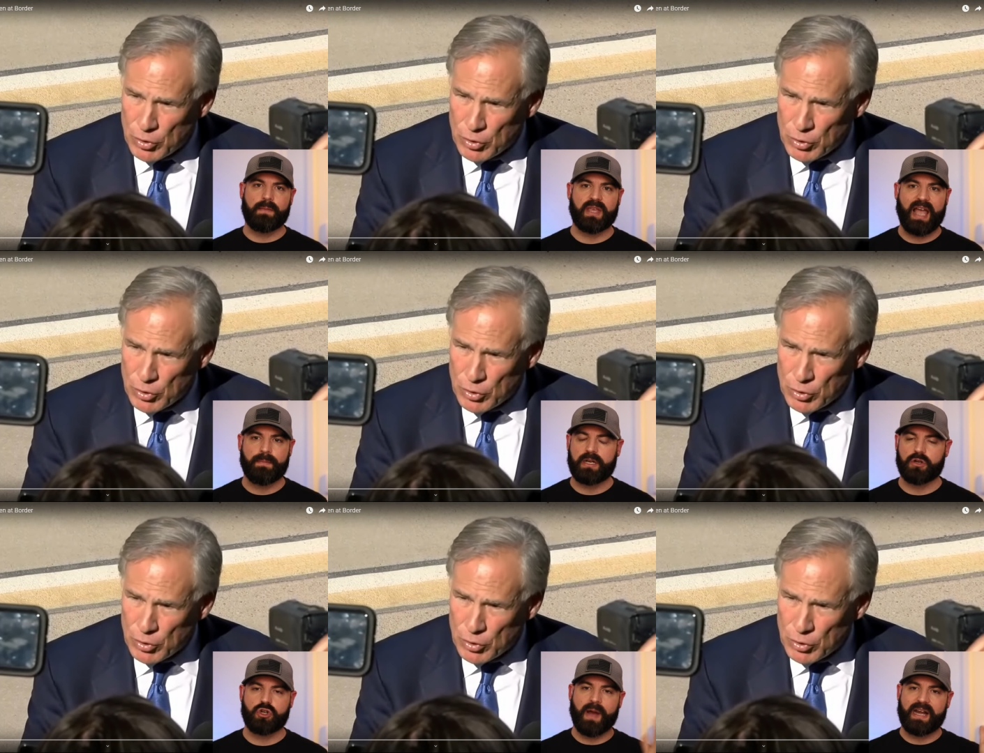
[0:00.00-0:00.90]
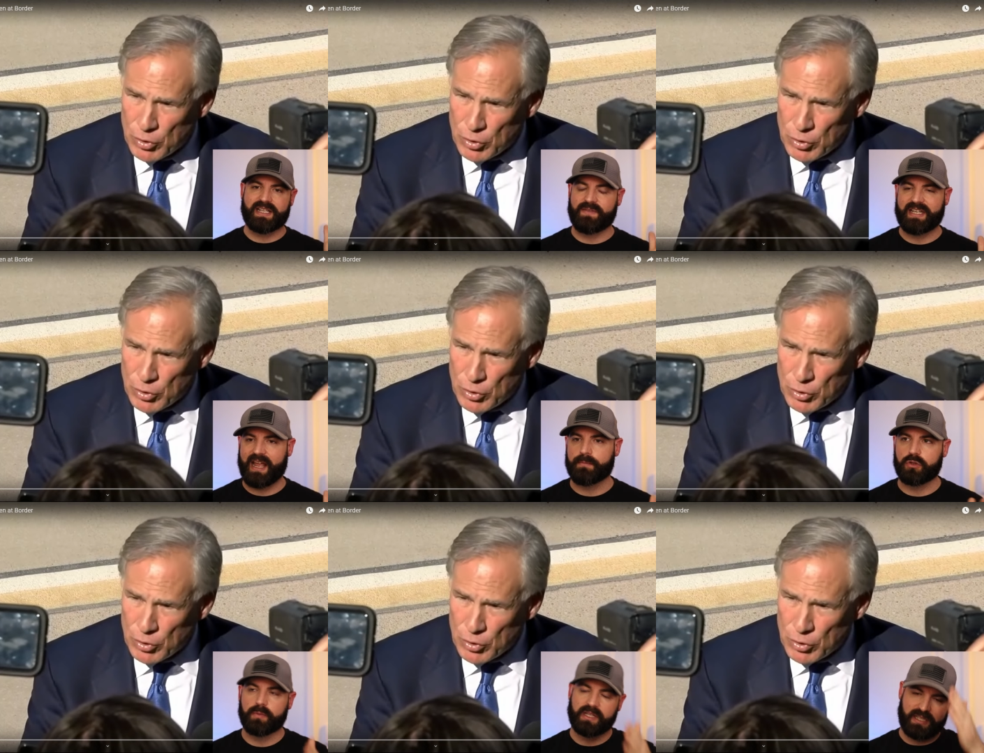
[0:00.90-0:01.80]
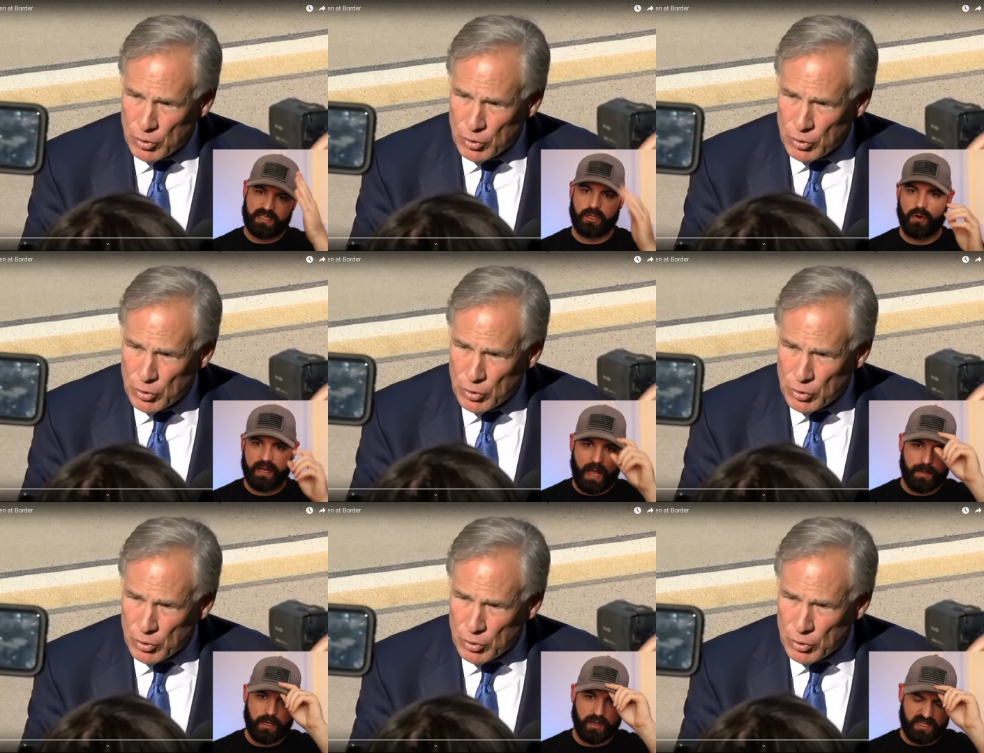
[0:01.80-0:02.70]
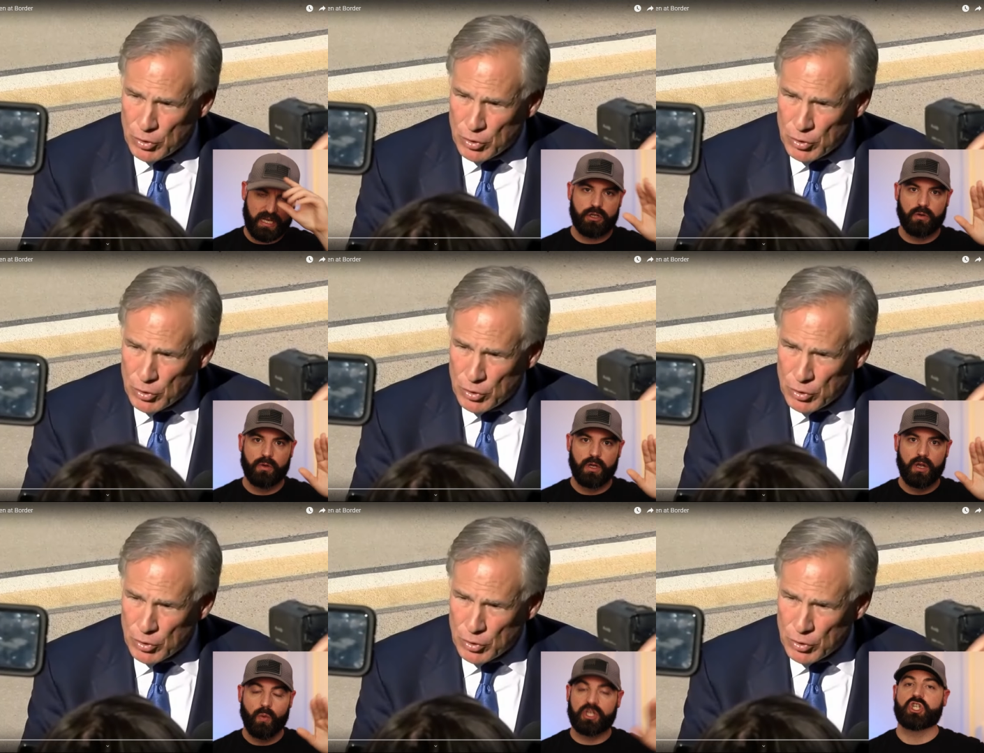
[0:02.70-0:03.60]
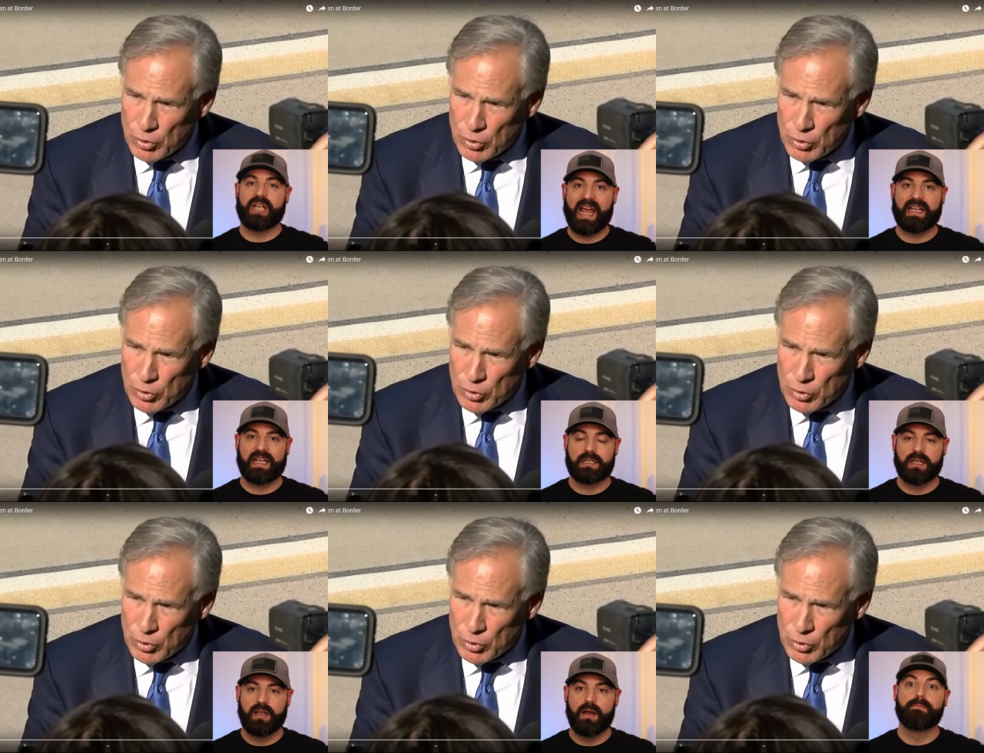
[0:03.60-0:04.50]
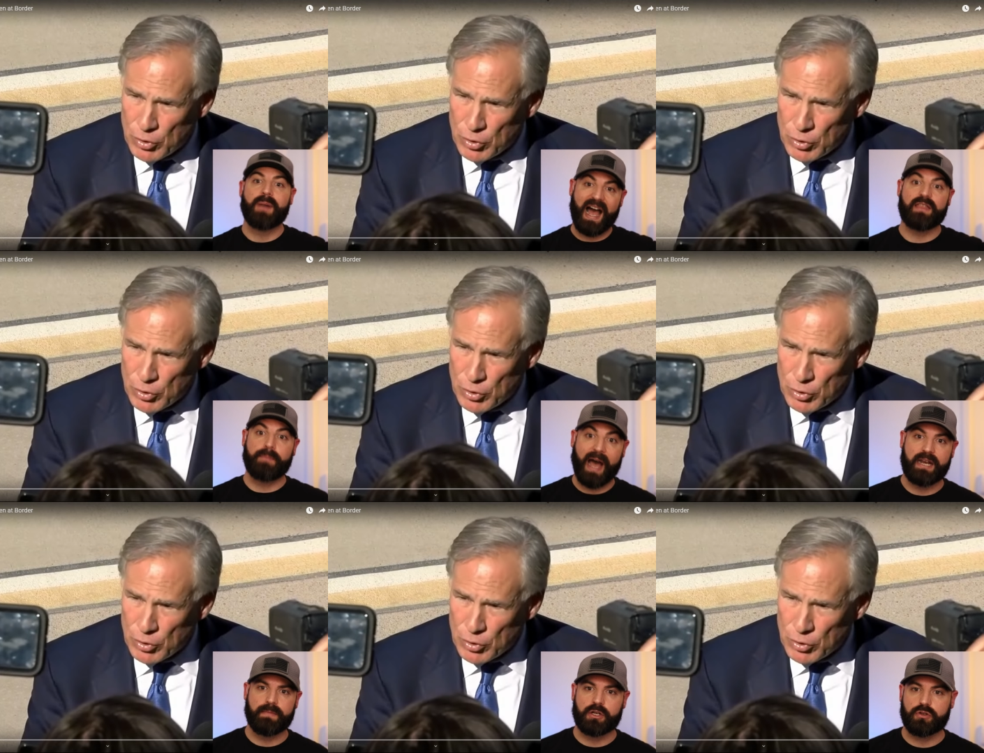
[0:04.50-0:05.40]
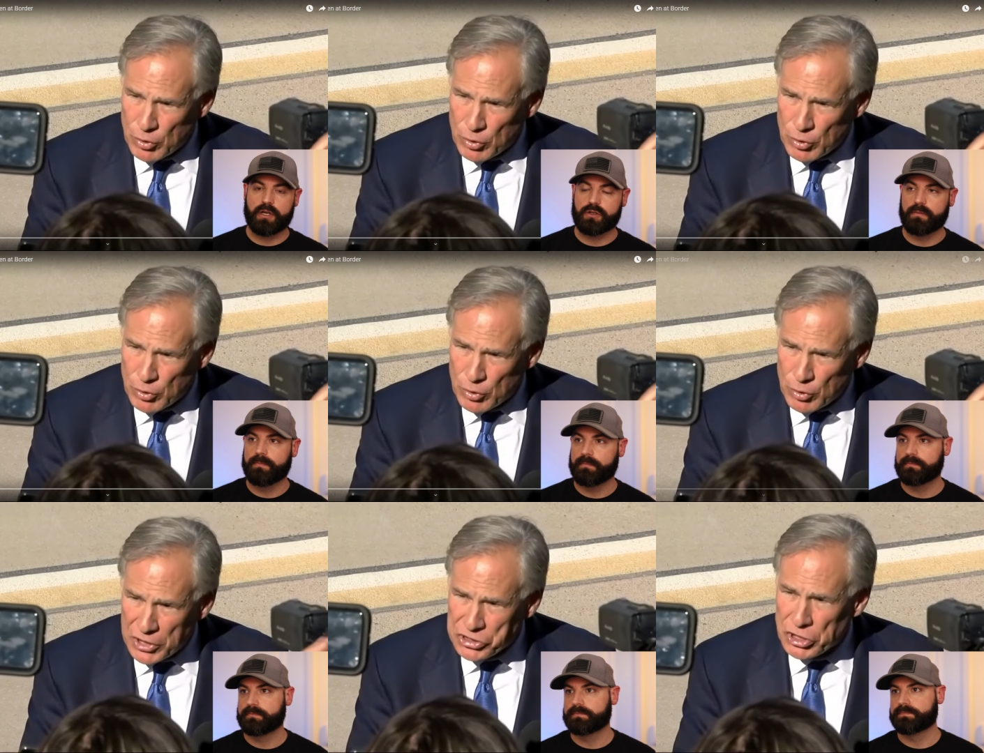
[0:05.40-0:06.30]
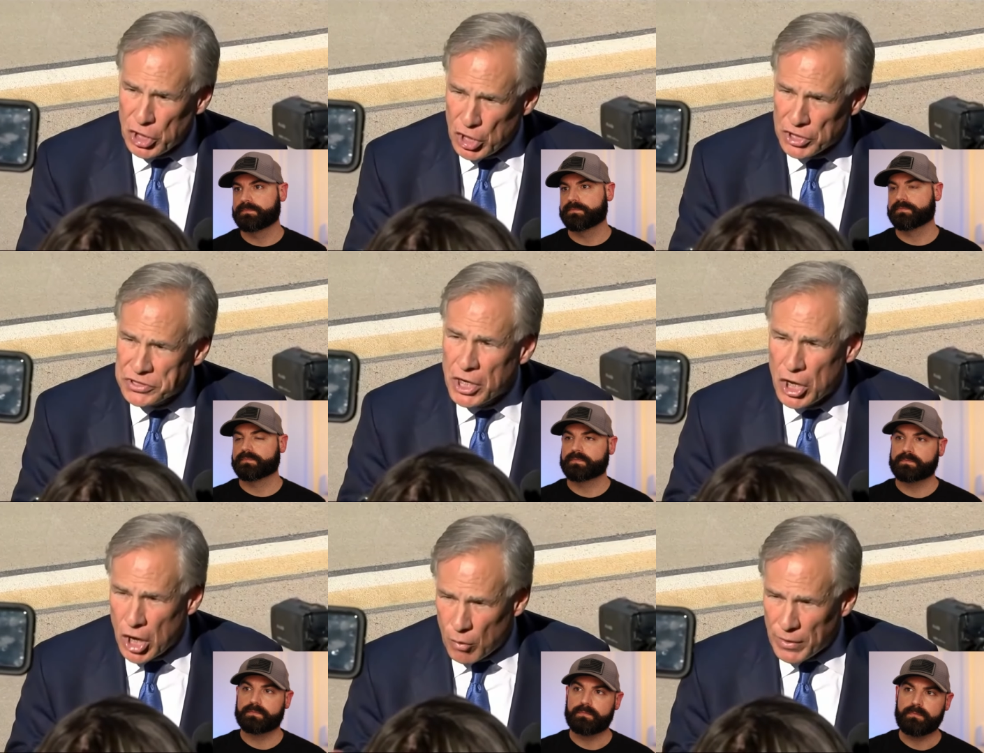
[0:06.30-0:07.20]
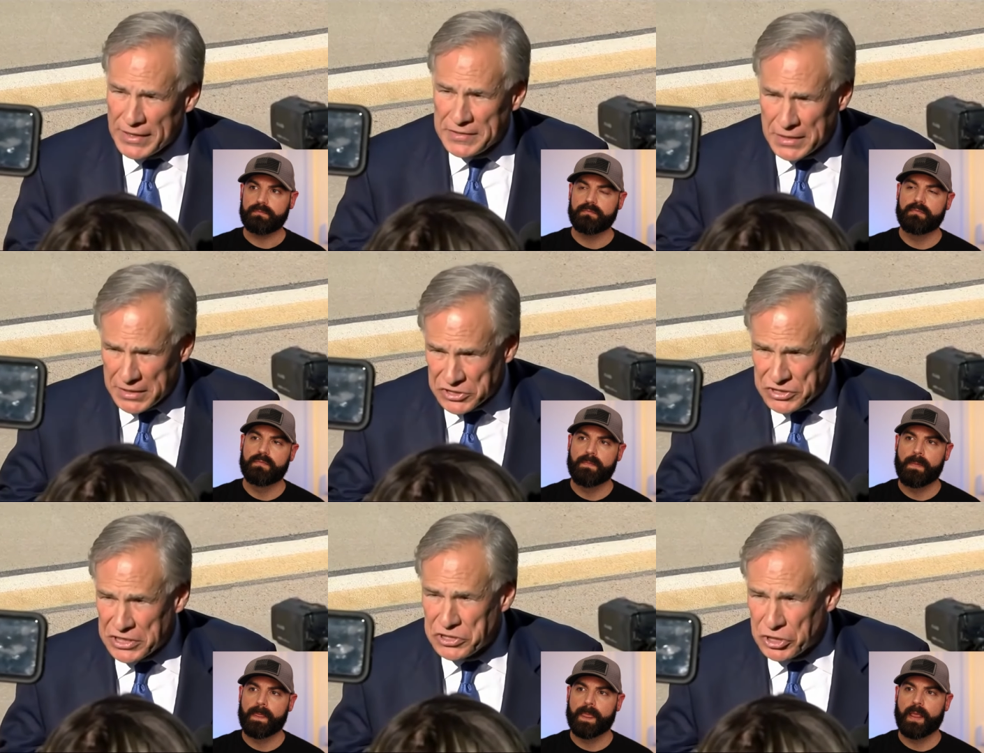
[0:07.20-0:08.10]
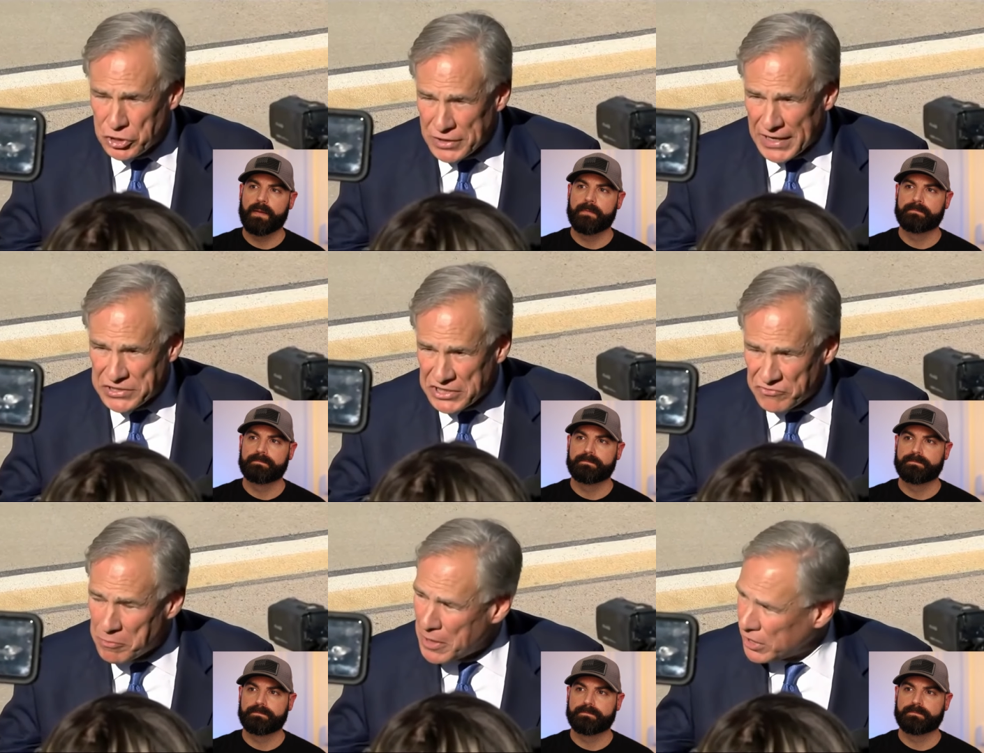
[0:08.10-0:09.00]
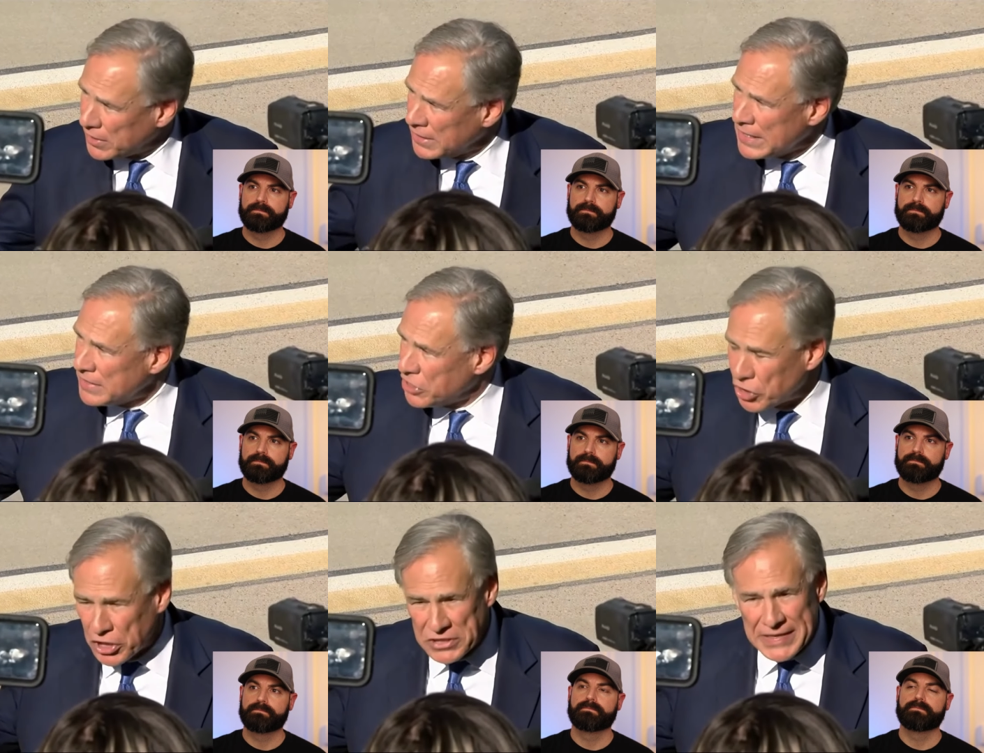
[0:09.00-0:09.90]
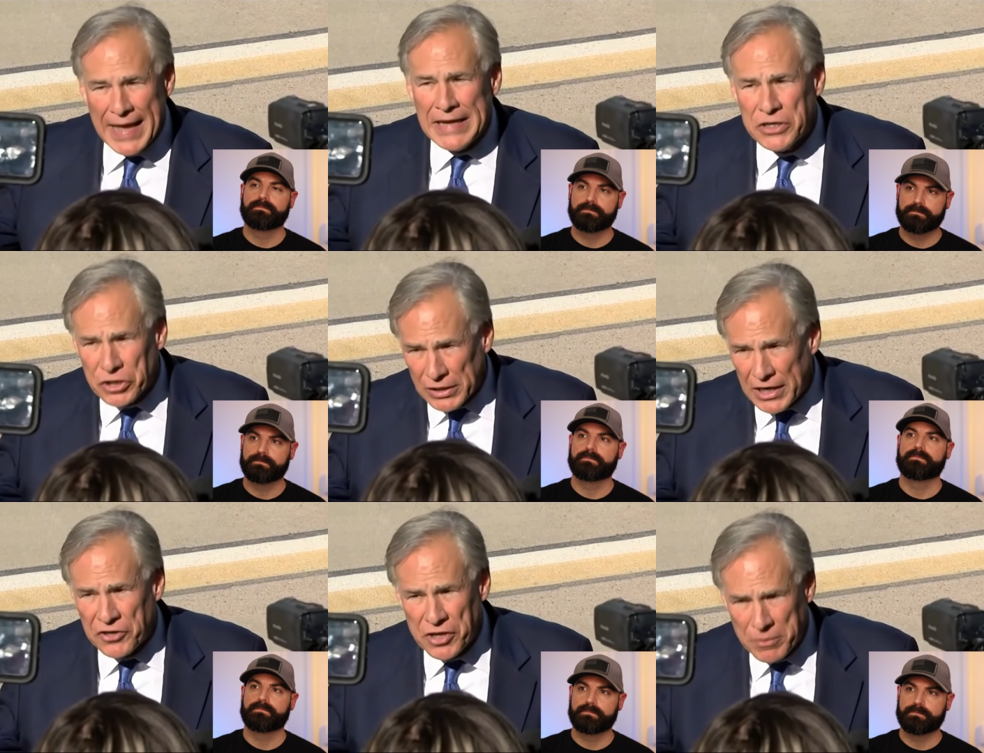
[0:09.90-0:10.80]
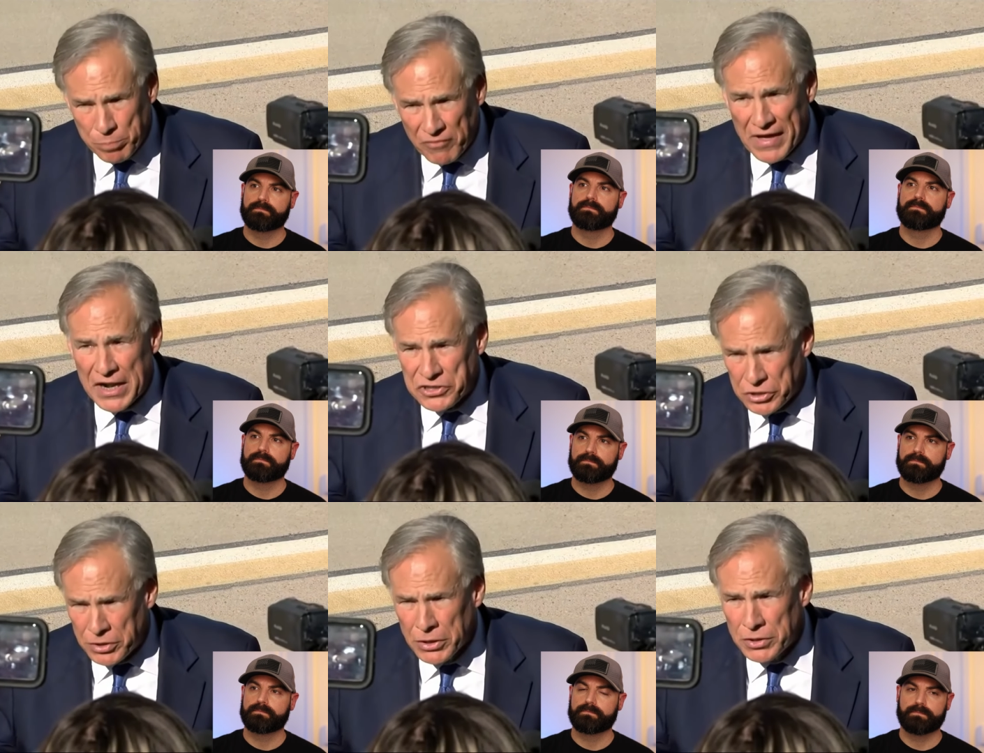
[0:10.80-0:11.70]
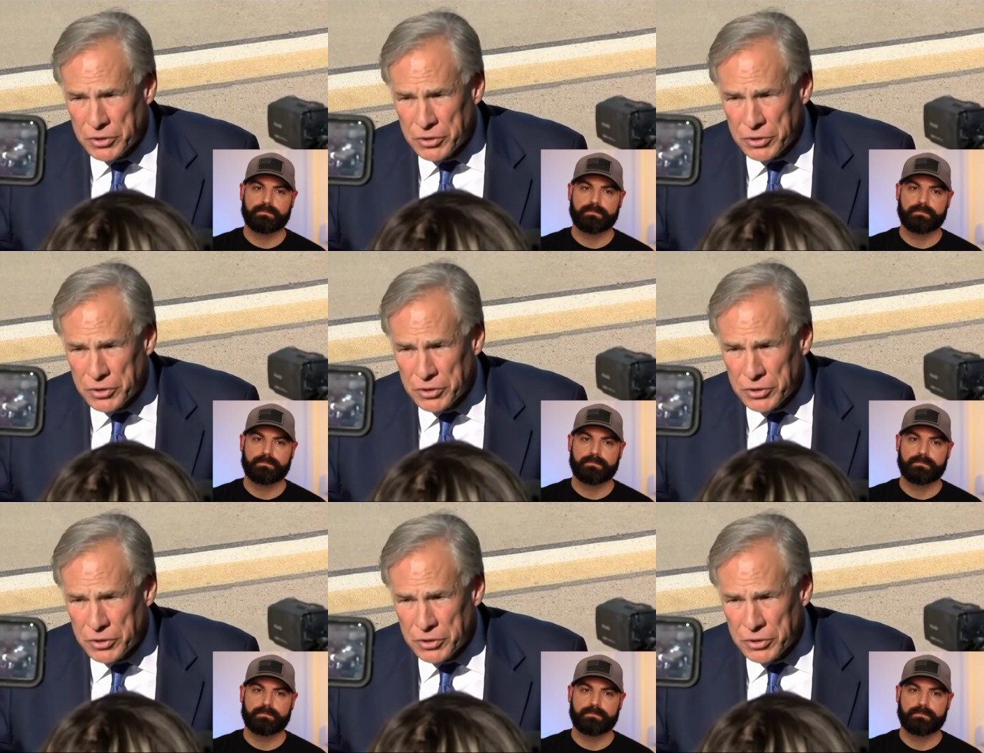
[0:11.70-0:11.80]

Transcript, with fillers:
Speaker 1: thing happened here. Joe Biden doesn't have a damn clue, but let's listen to Greg Abbott here continue with the shenanigans by the Biden administration
Speaker 2: immigration laws already that exist in the United States of America that are contained in the letter that are provided to